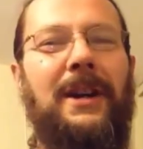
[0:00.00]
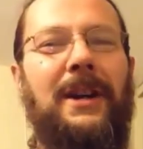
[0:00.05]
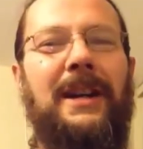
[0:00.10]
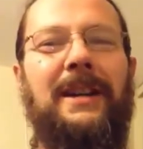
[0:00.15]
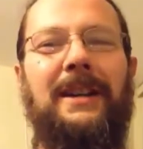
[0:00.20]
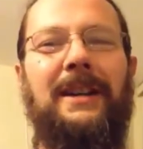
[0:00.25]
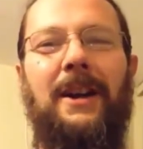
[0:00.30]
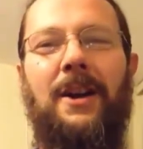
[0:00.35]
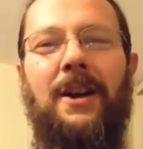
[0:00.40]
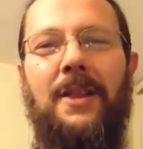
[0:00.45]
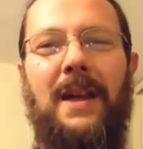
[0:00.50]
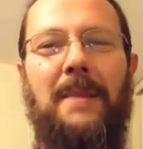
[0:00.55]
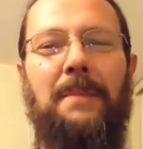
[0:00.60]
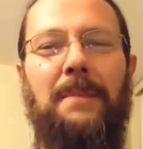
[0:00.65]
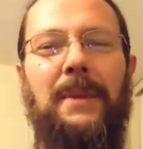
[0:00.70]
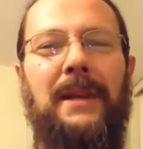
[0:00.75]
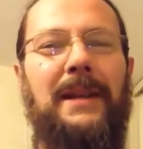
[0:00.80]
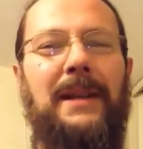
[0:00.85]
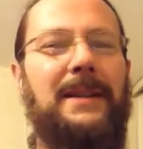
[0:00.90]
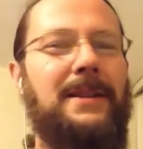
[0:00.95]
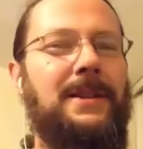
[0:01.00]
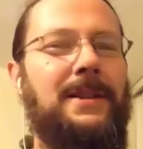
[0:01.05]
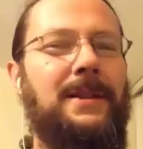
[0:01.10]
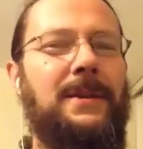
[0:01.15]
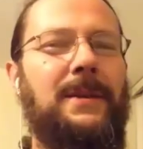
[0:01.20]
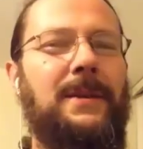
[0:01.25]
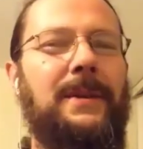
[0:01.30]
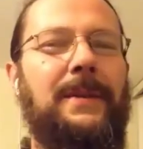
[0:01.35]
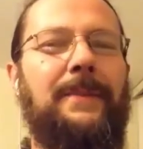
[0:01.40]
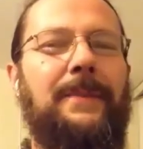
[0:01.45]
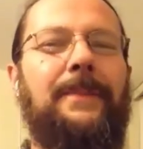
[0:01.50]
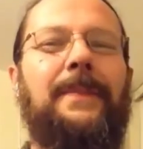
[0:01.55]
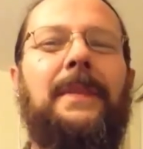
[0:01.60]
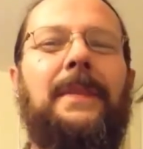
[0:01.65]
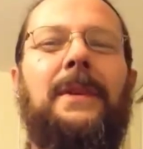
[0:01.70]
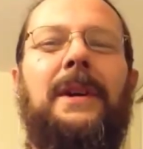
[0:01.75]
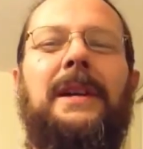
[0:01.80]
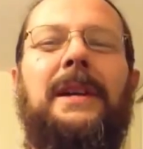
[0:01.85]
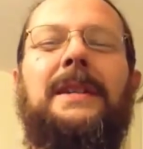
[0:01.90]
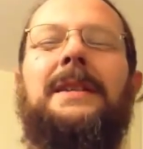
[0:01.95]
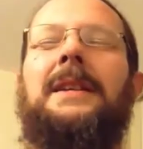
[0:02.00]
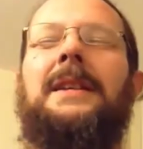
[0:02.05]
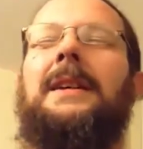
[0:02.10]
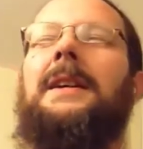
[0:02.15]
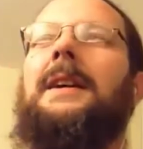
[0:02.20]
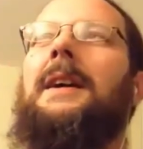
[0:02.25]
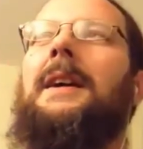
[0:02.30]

right? On that planet mm-hmm. too right